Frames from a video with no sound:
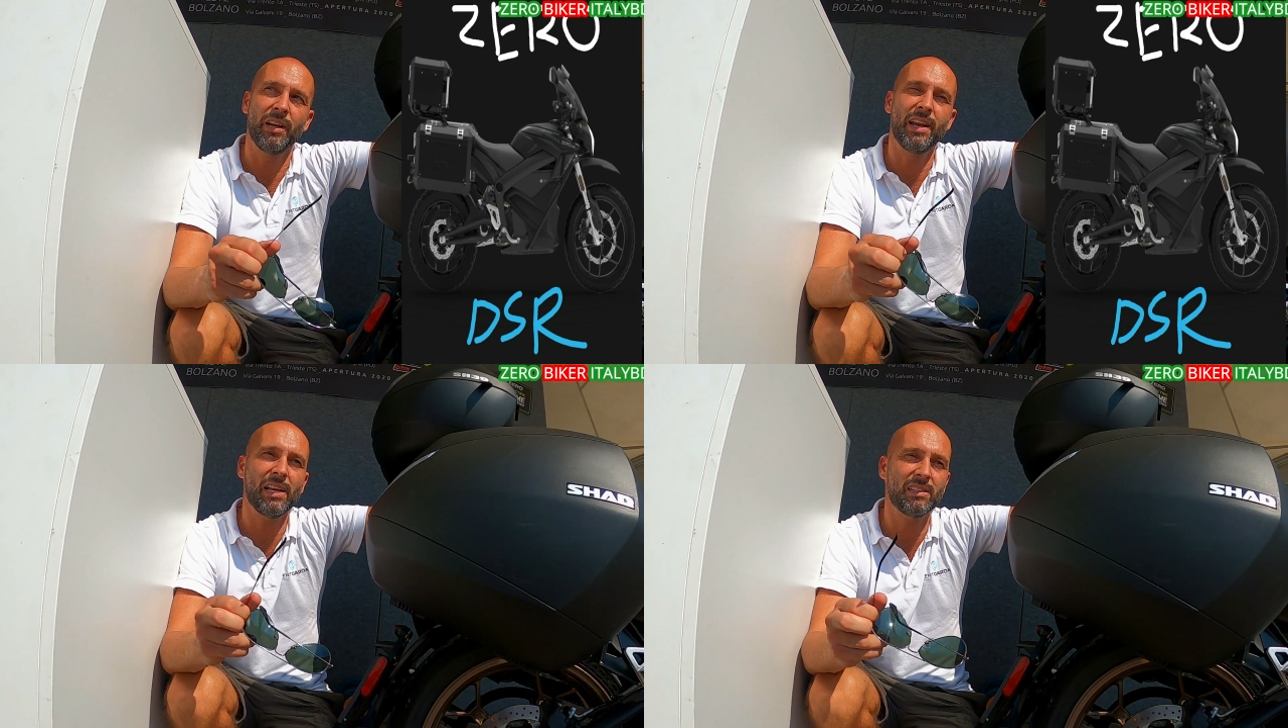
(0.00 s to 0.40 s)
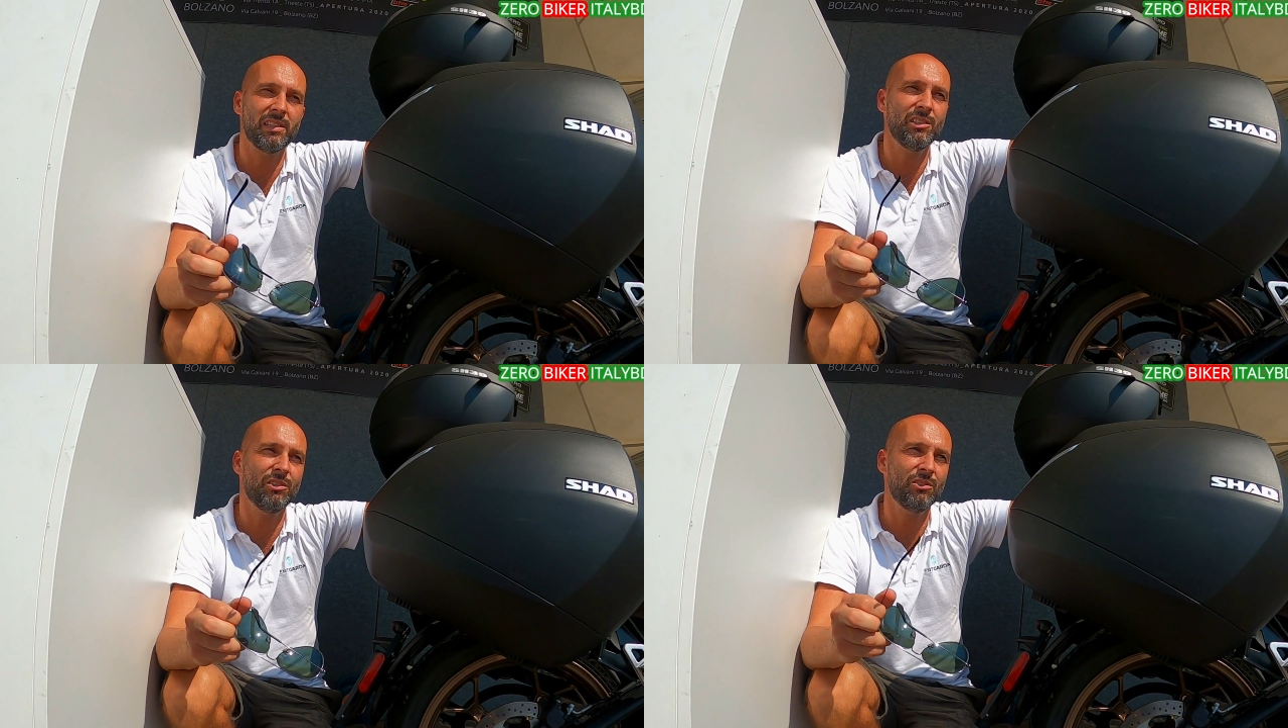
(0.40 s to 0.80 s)
And next
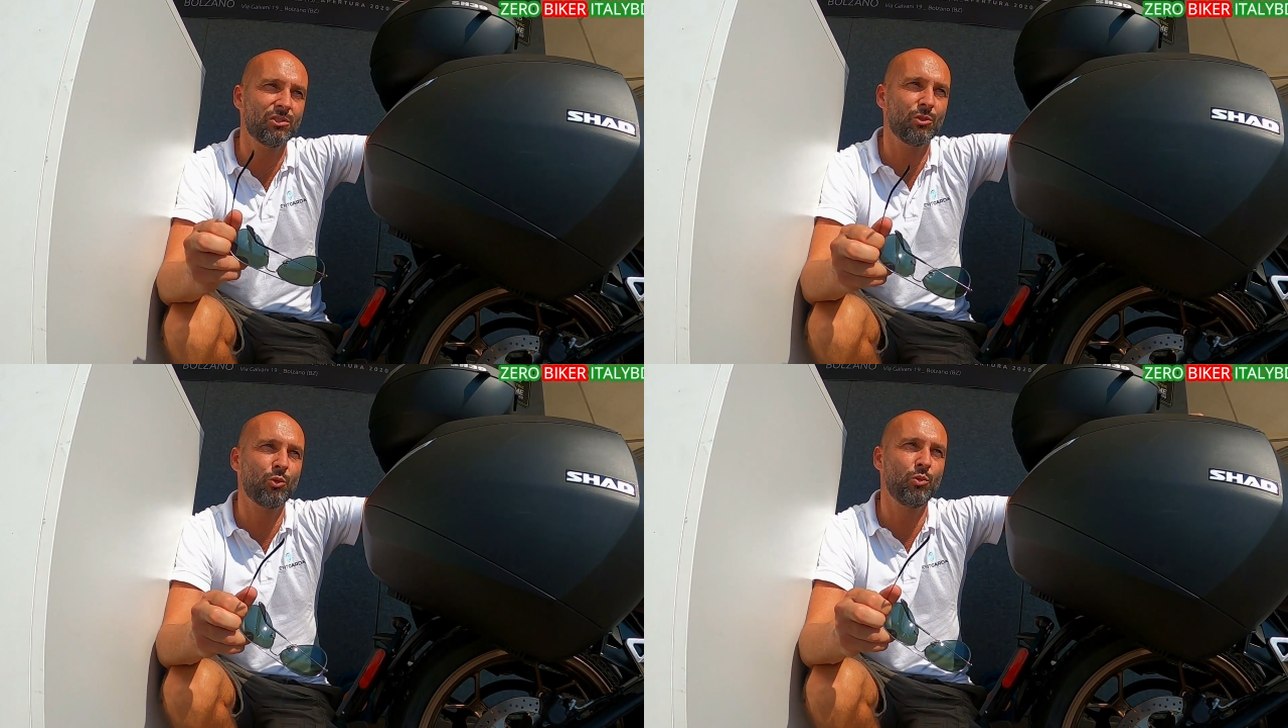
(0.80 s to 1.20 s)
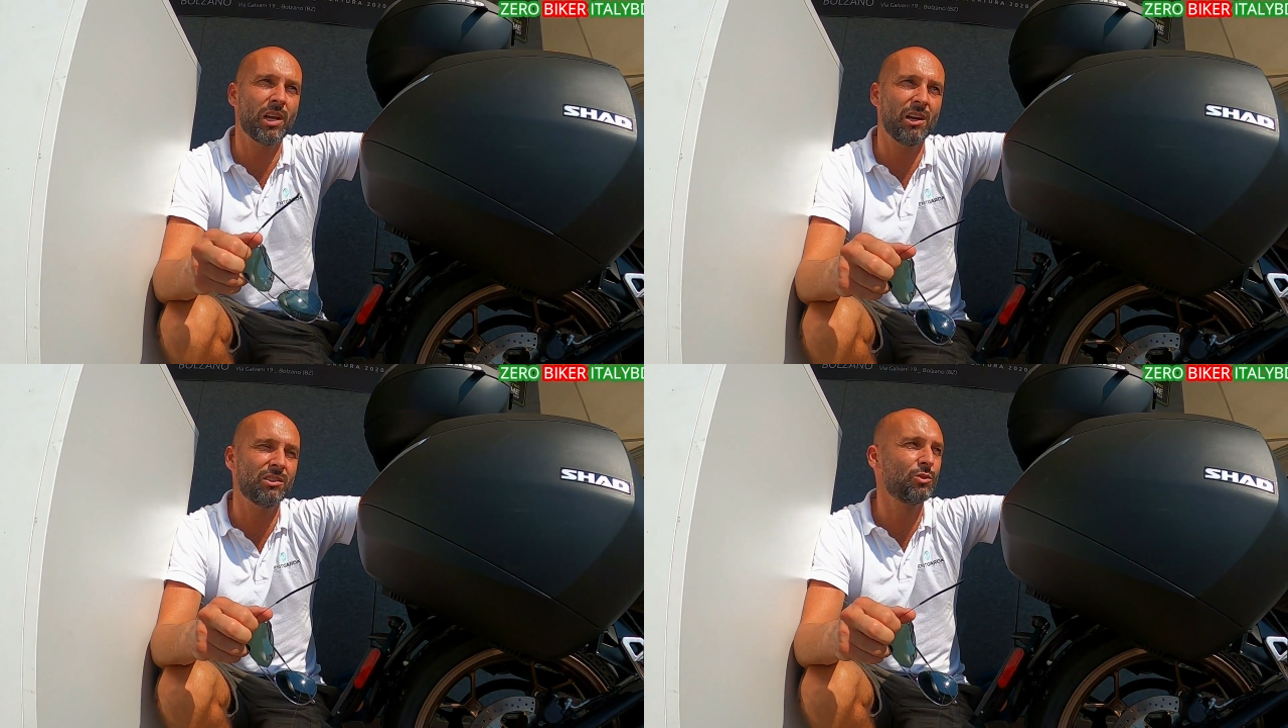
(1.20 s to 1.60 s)
season, so
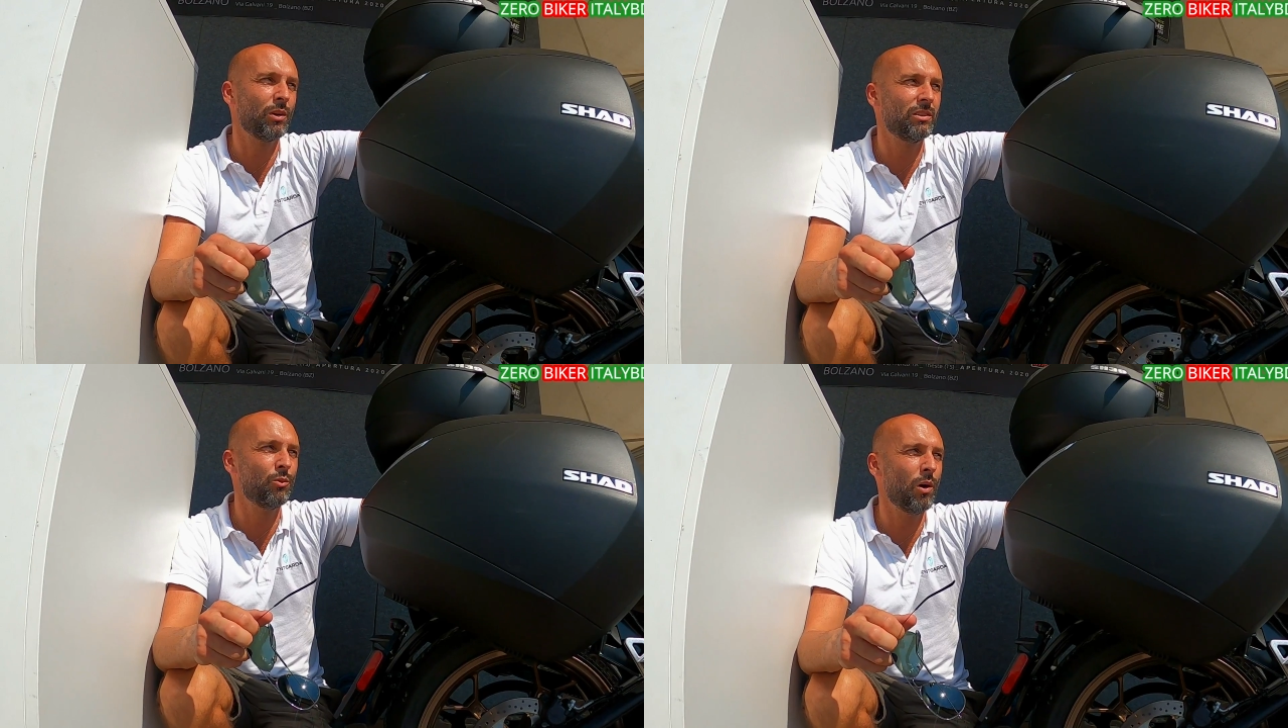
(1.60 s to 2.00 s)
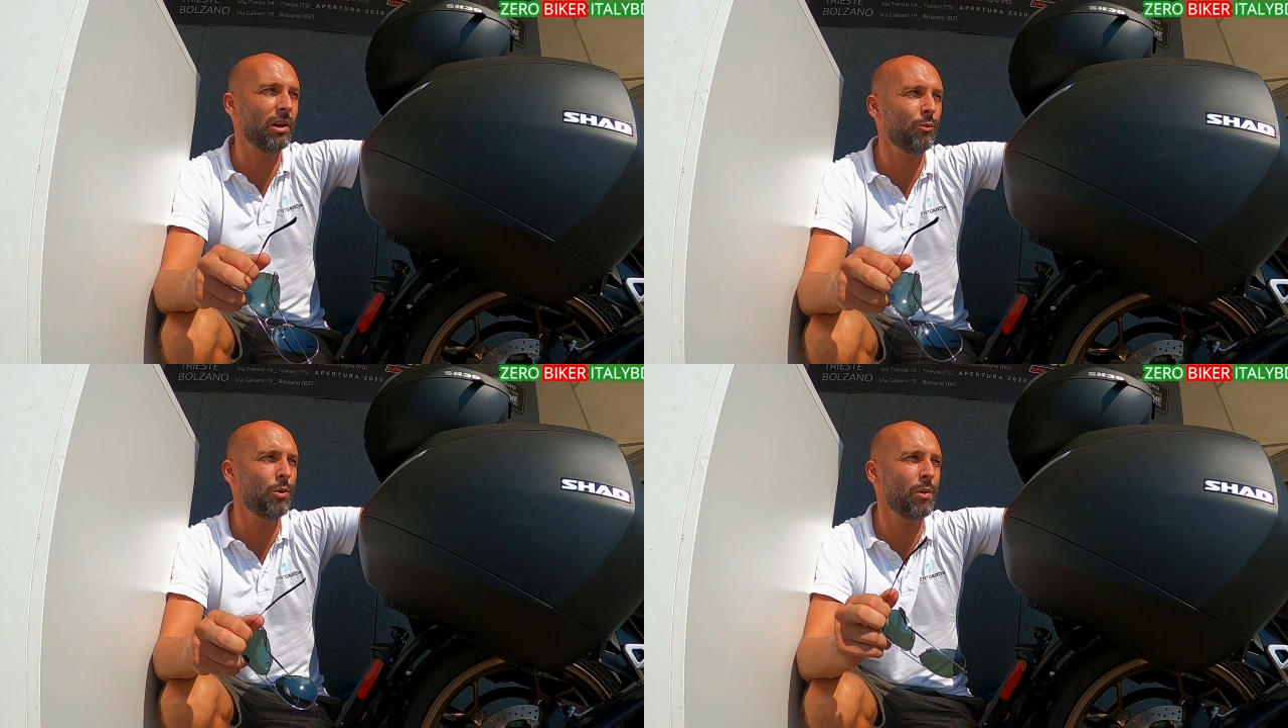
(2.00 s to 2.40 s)

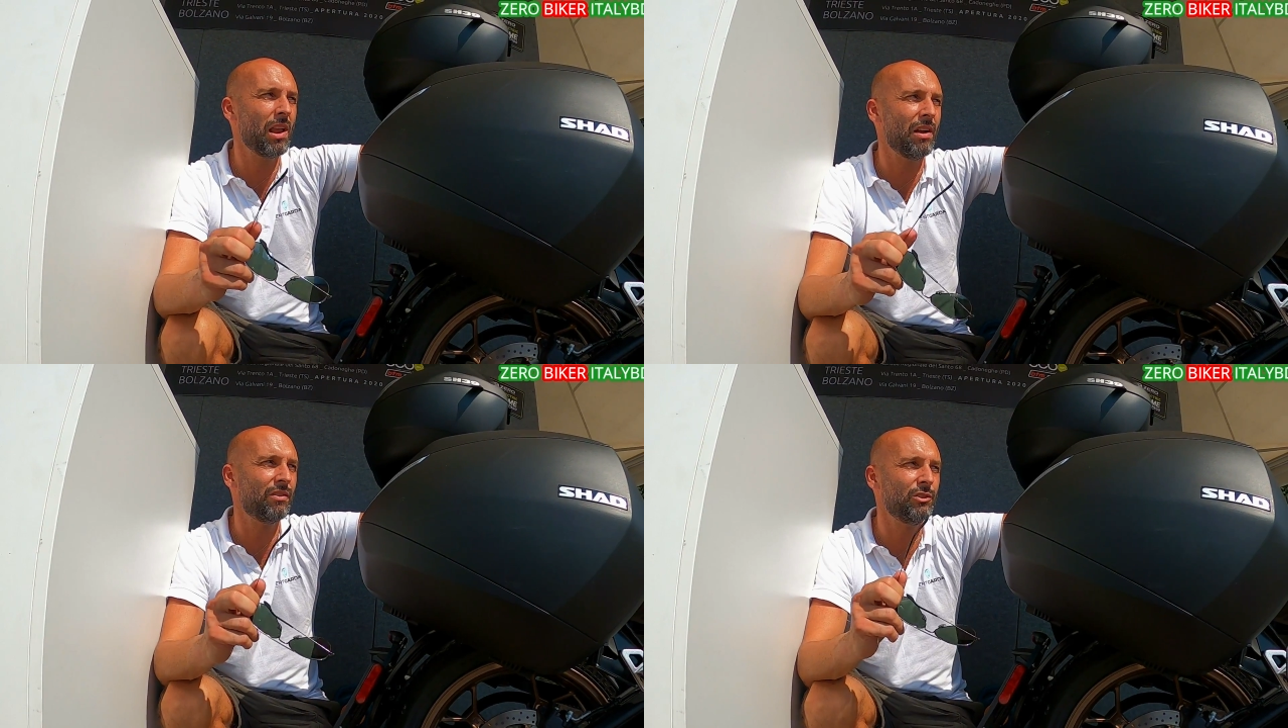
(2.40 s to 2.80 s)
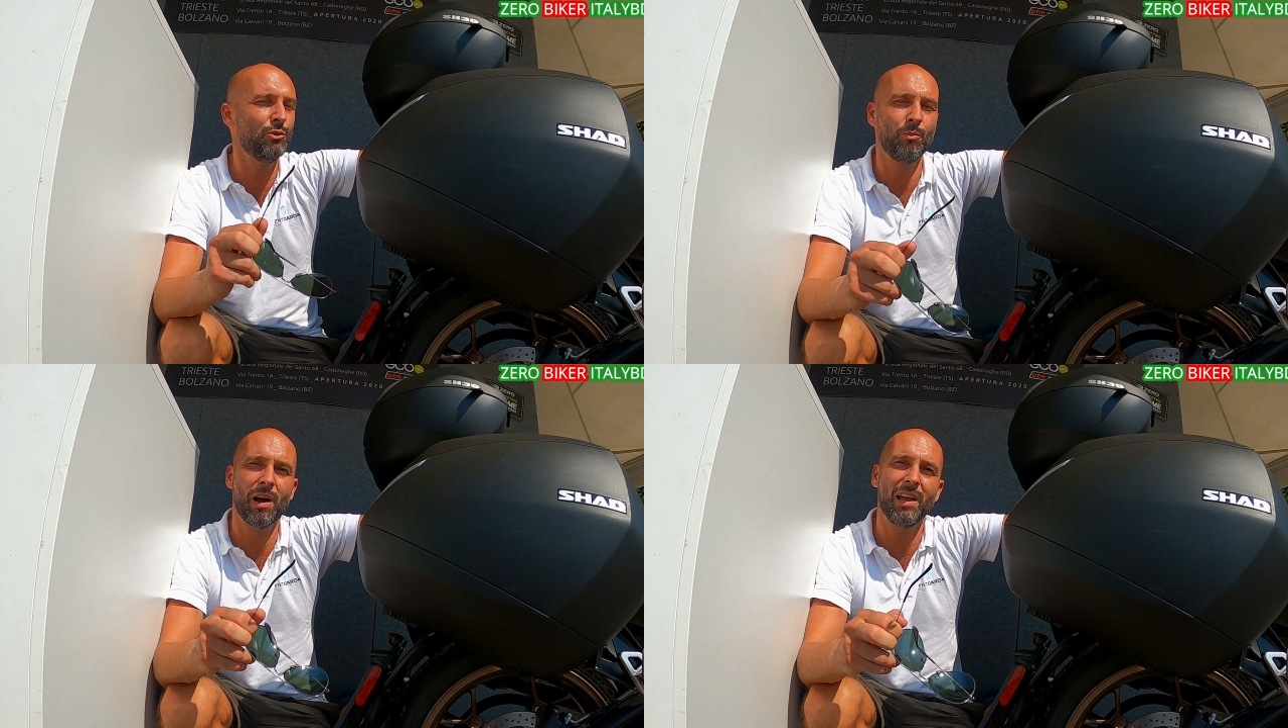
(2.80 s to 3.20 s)
2021, we will have a
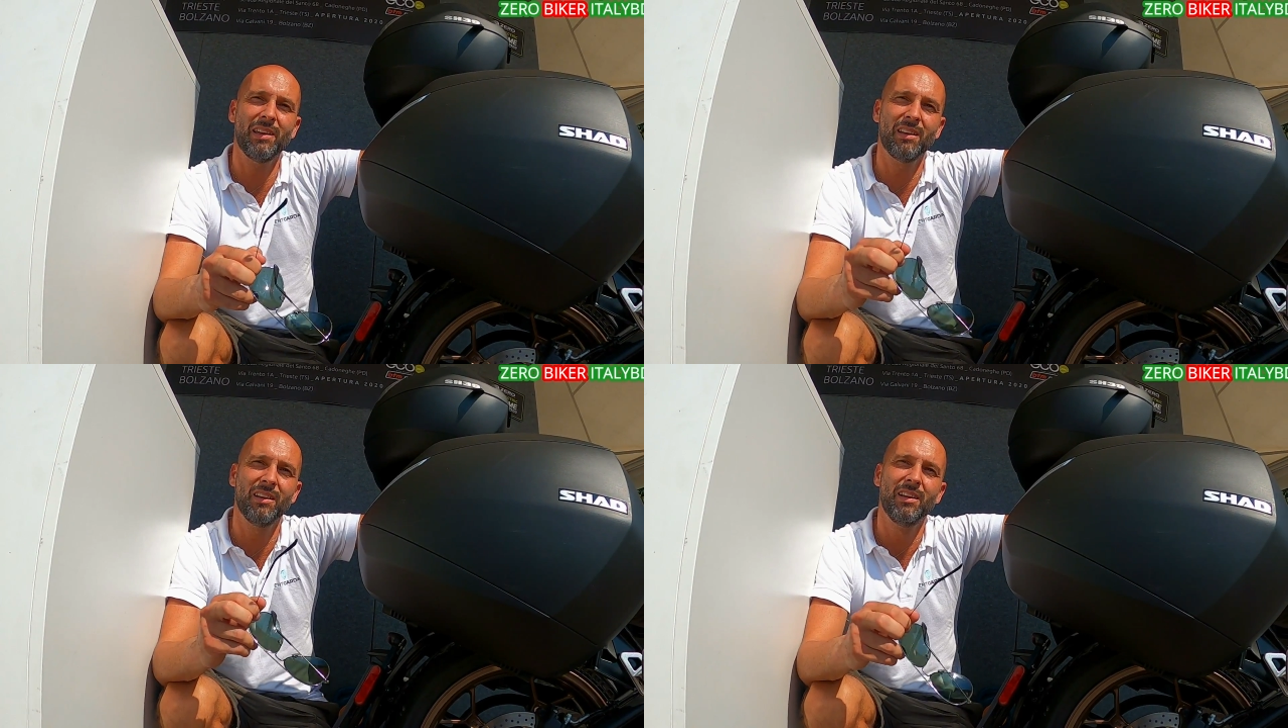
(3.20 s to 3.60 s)
new bike,